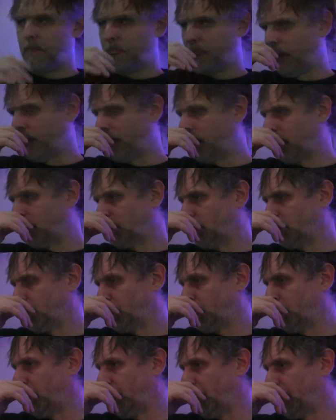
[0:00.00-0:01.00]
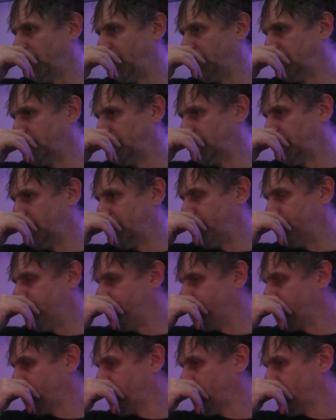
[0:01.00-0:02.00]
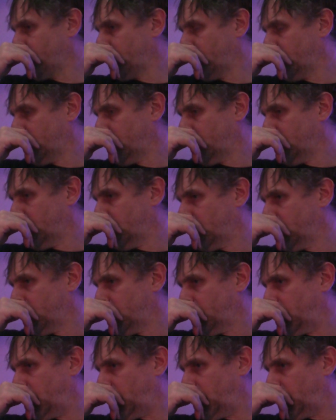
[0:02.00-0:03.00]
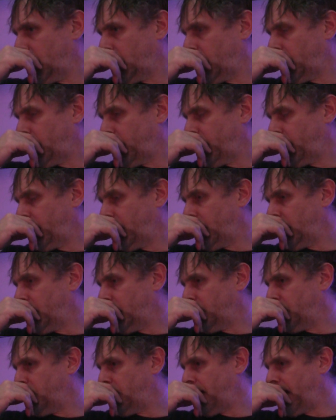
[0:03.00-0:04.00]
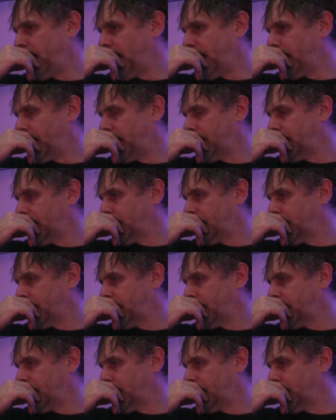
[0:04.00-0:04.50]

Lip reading: I think I touched upon it a couple of videos back,